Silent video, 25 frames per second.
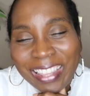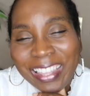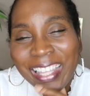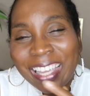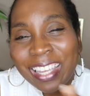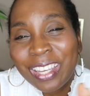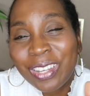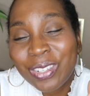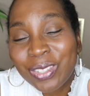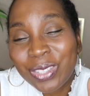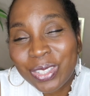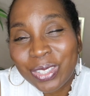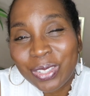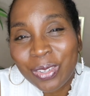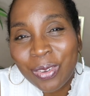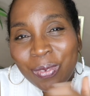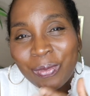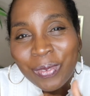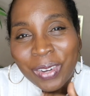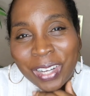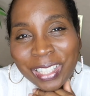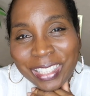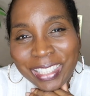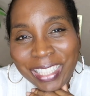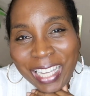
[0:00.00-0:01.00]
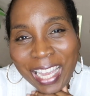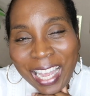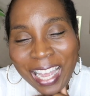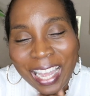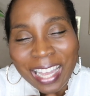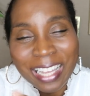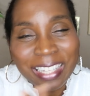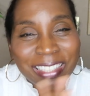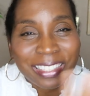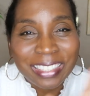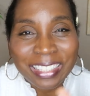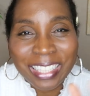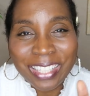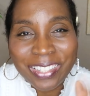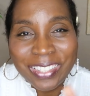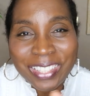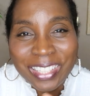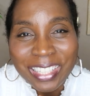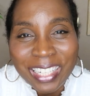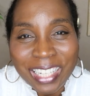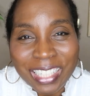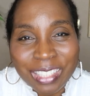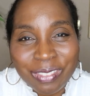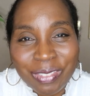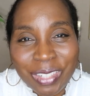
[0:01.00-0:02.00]
thank you so much and see you in
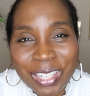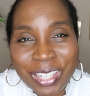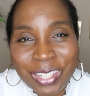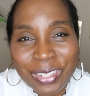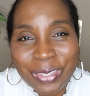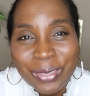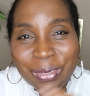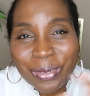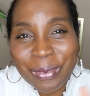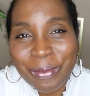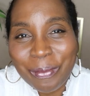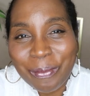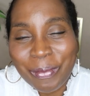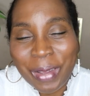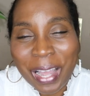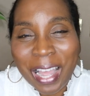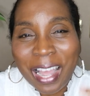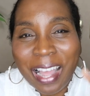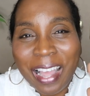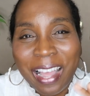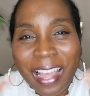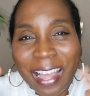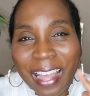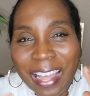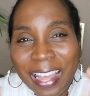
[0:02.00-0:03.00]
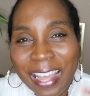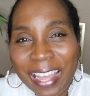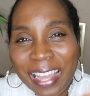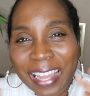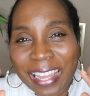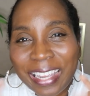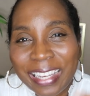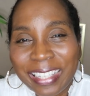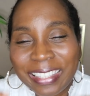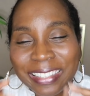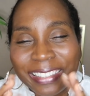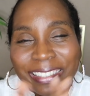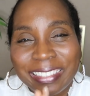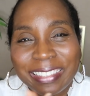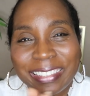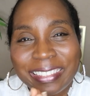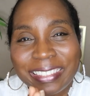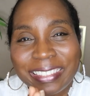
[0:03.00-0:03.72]
the next video bye